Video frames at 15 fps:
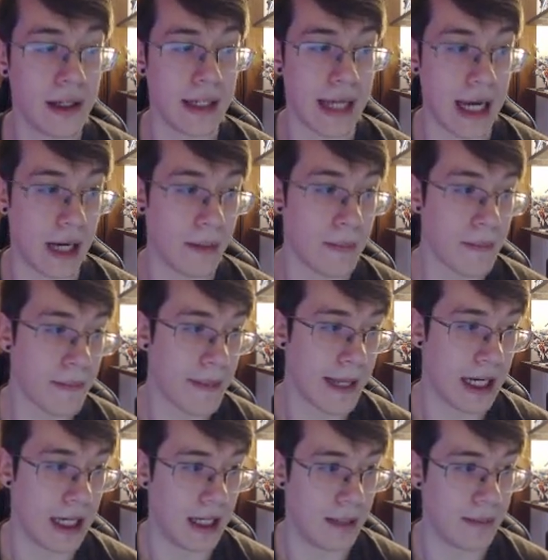Yeah,
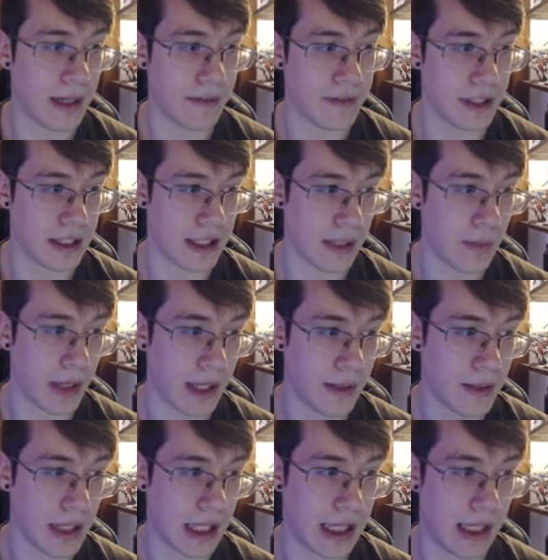I feel the same way.
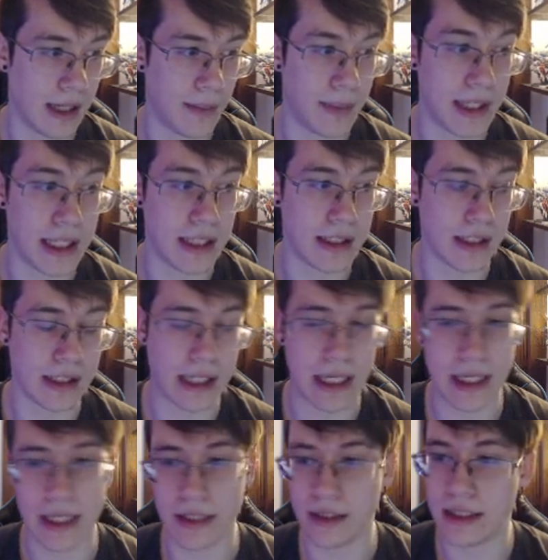
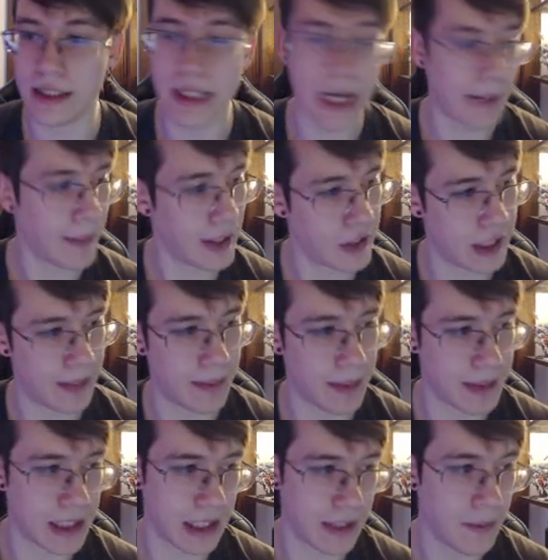BT16 is not my jam, let
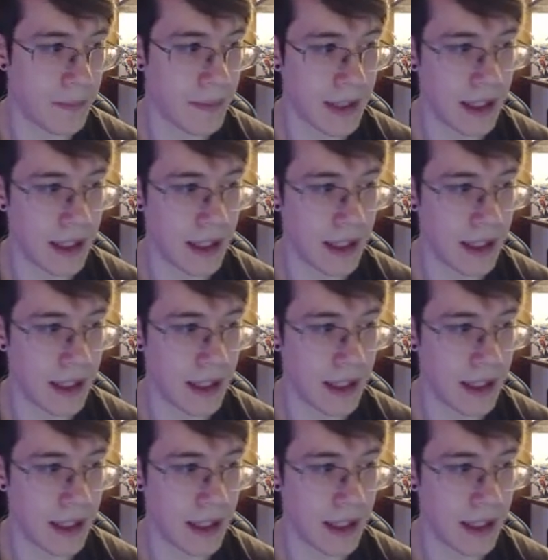me tell you.